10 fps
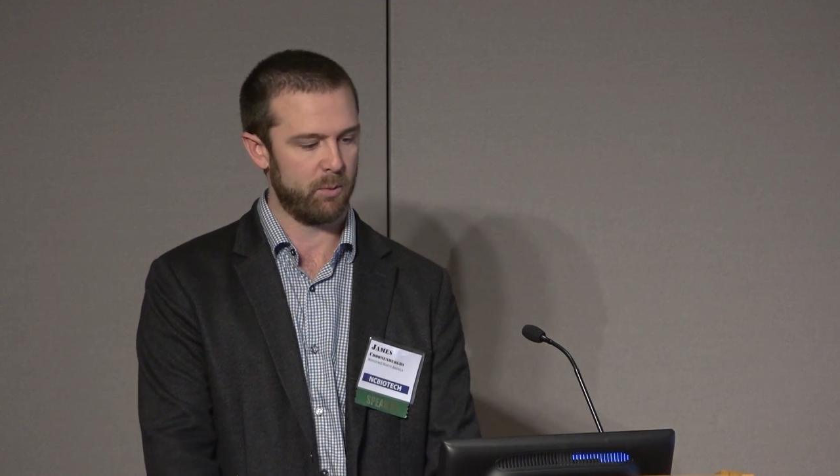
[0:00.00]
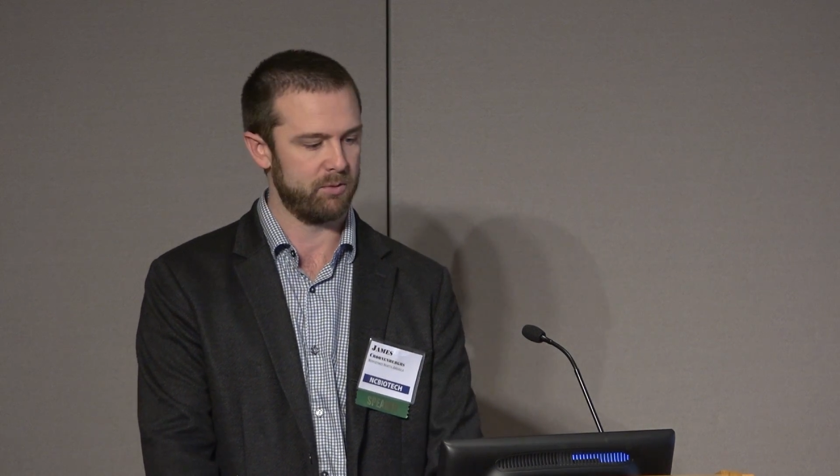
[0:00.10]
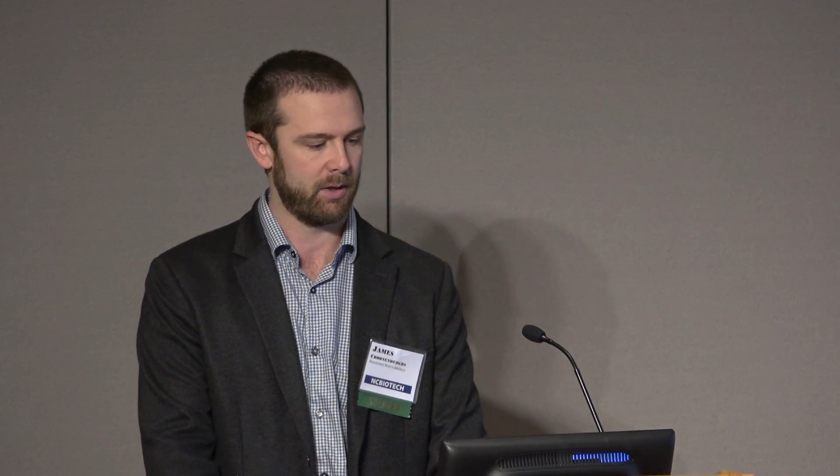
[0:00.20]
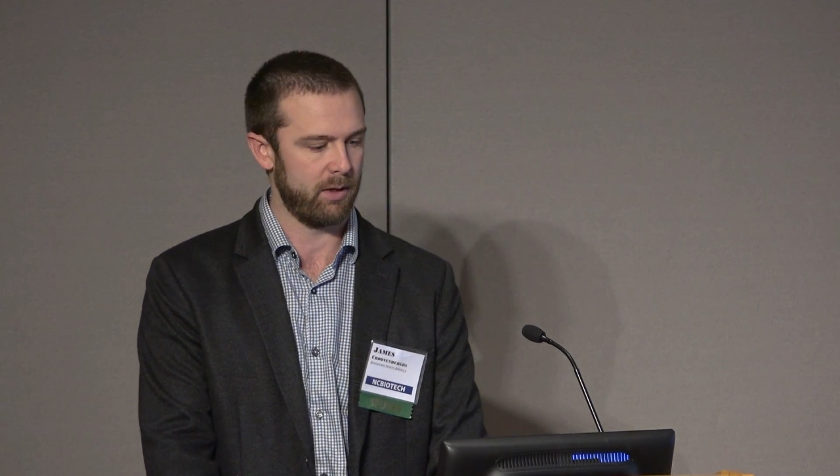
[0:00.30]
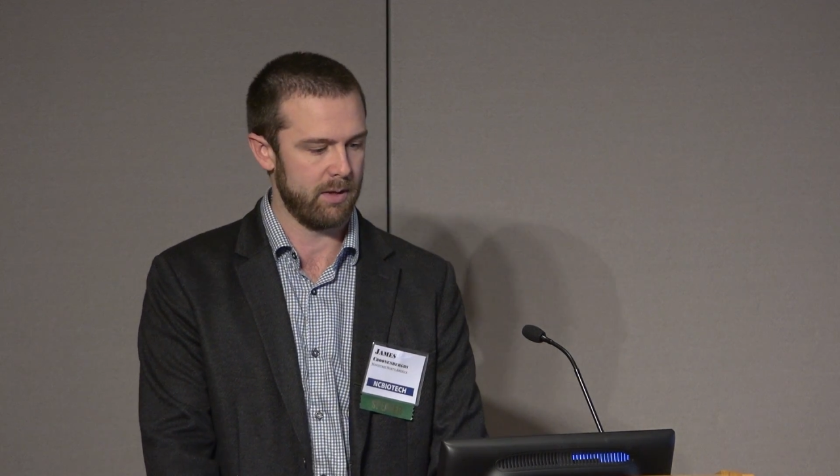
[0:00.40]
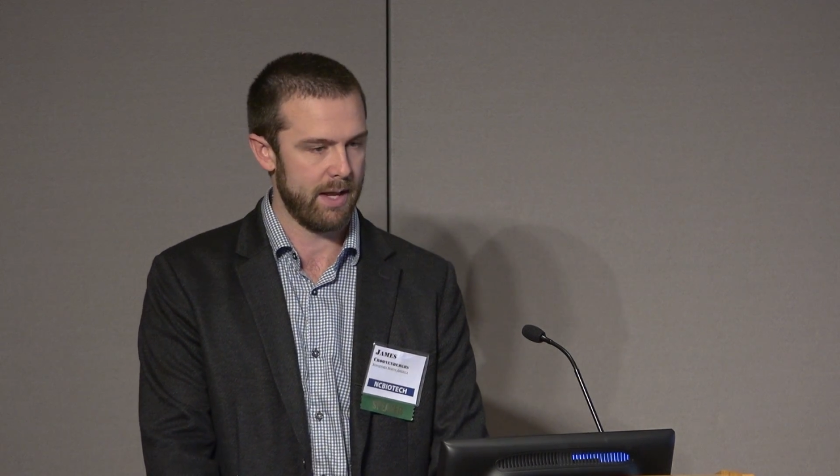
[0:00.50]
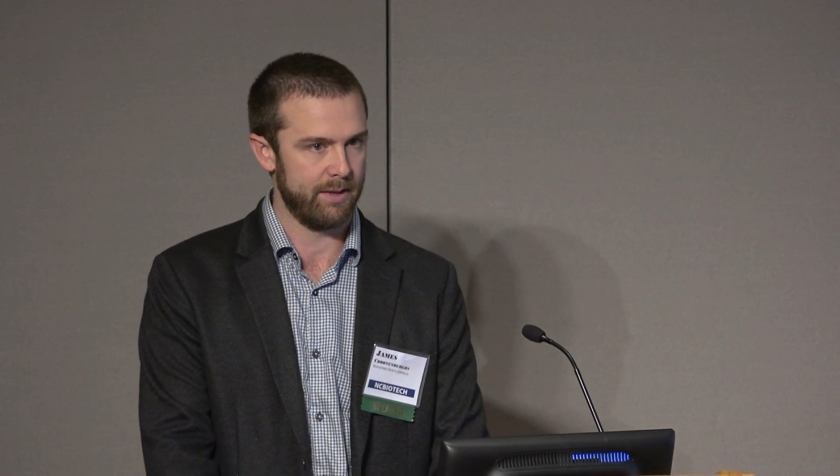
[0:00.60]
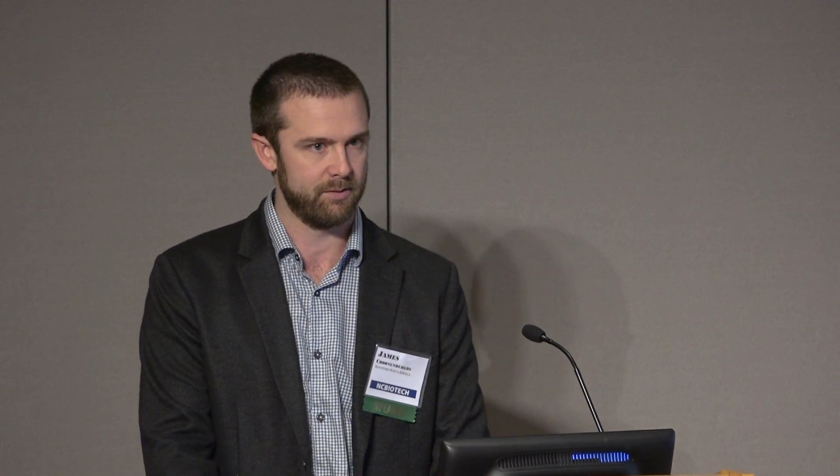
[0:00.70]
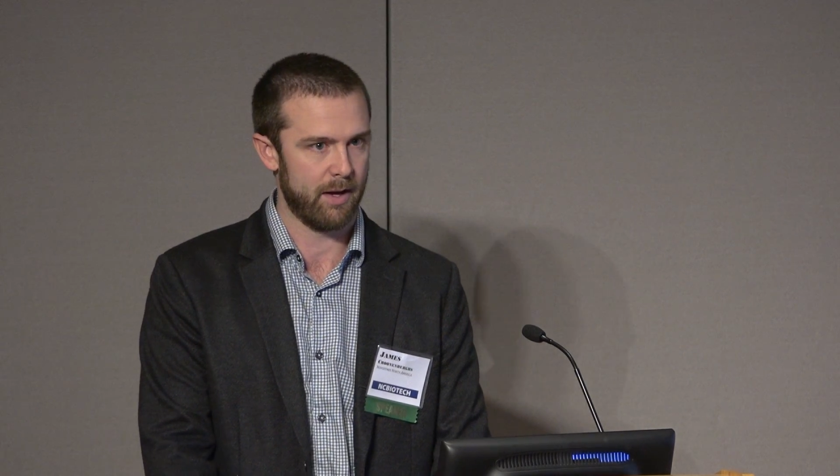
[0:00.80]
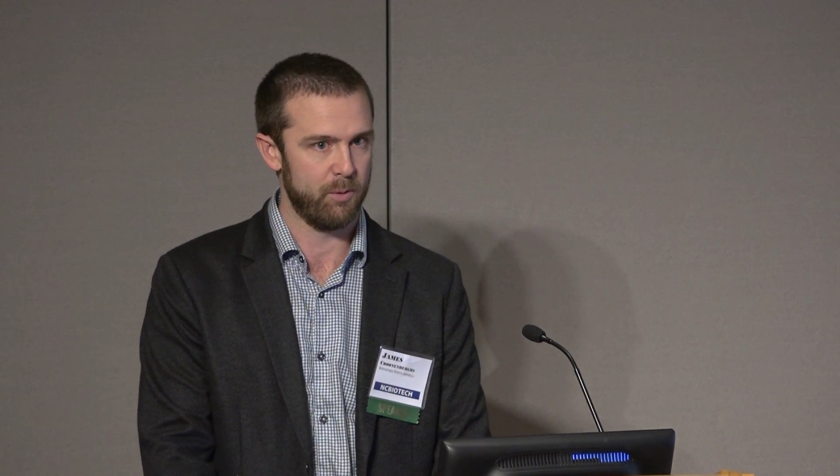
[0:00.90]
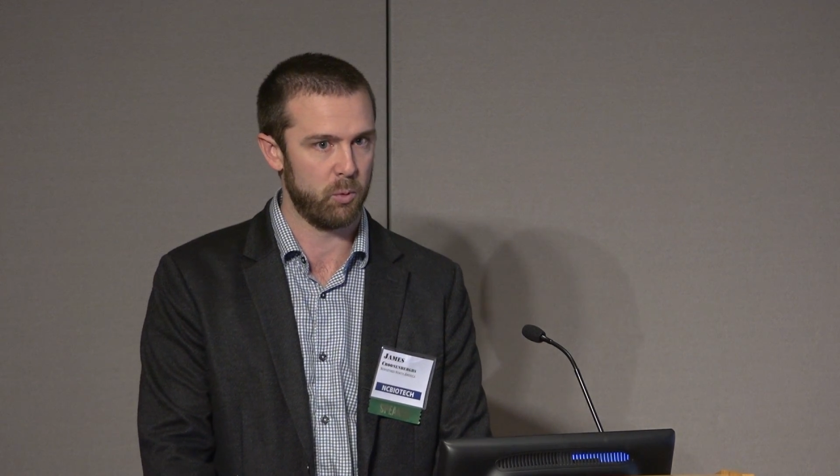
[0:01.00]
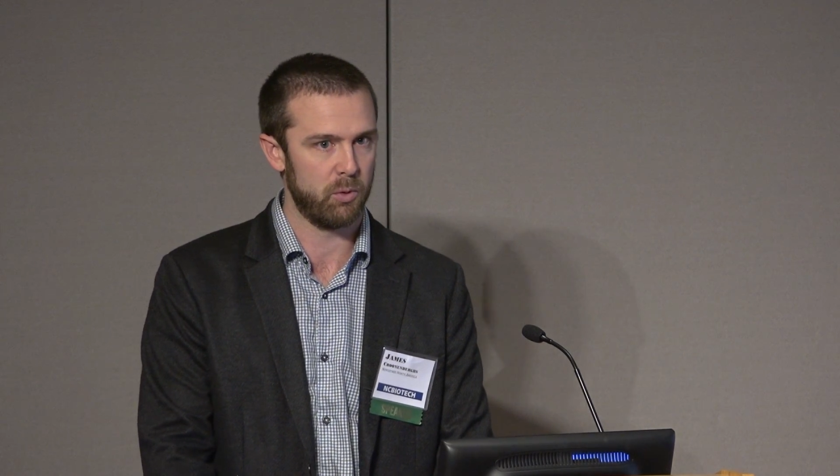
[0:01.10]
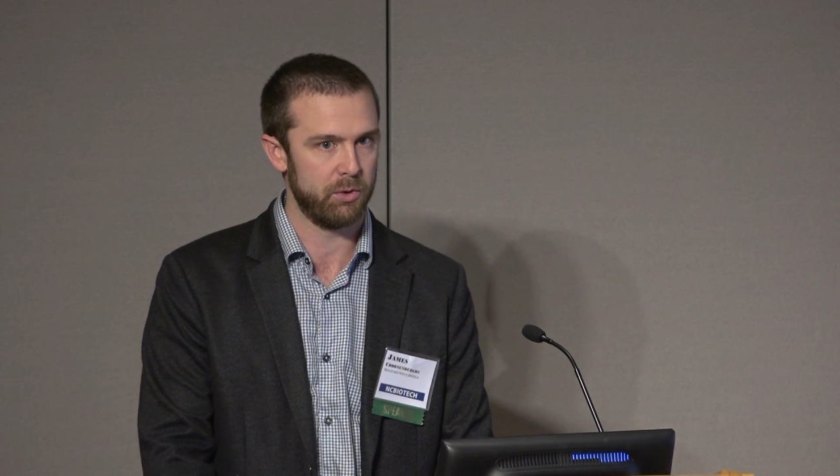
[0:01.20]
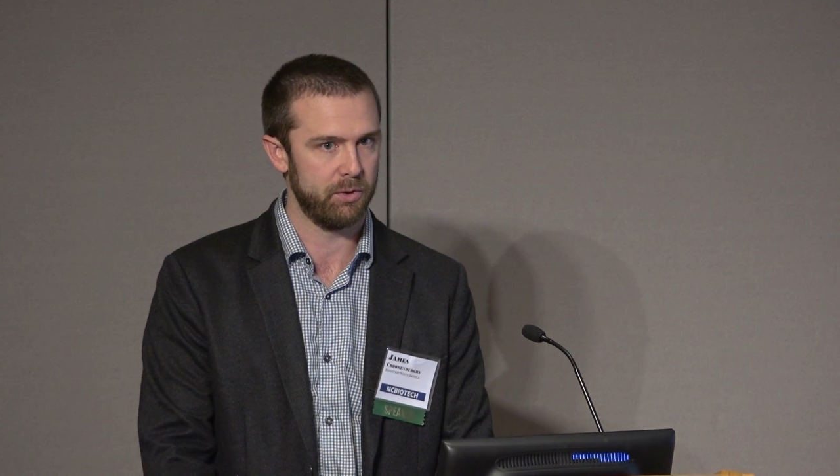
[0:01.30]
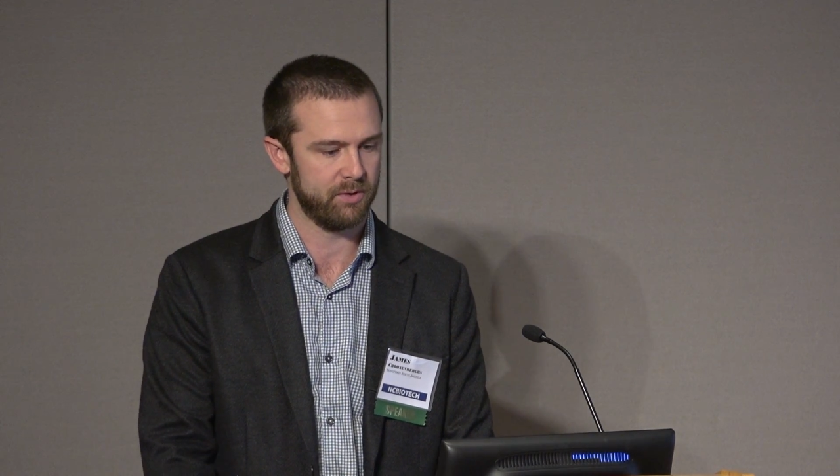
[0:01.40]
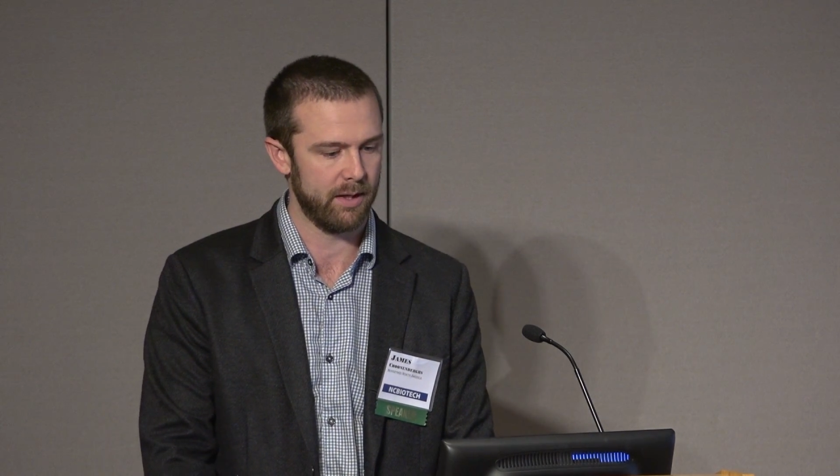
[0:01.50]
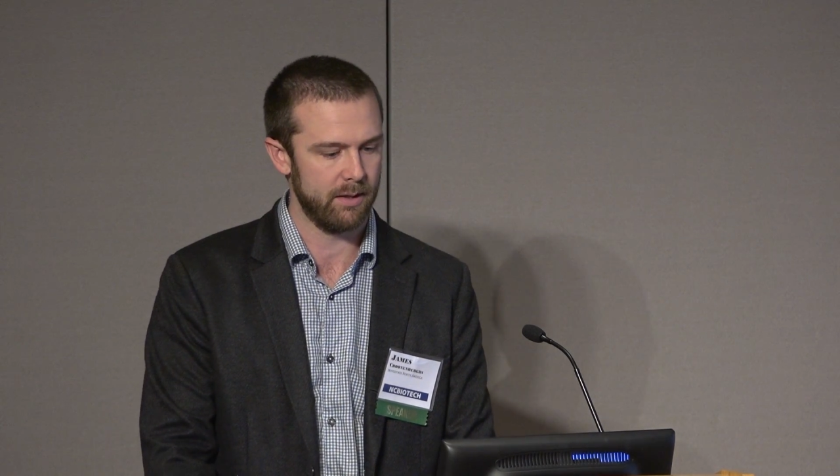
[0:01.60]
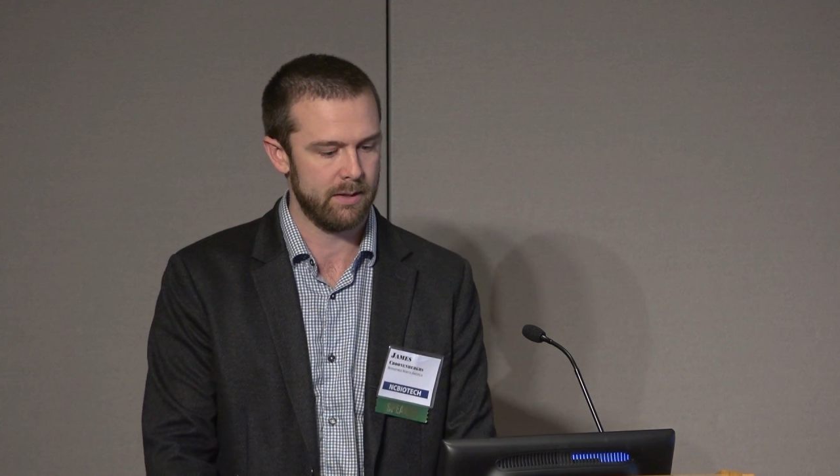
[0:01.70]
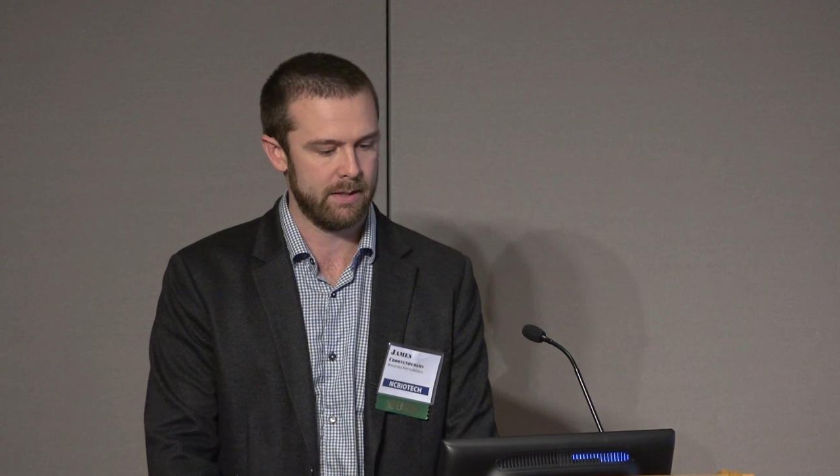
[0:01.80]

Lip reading: That was our enzyme that we were using.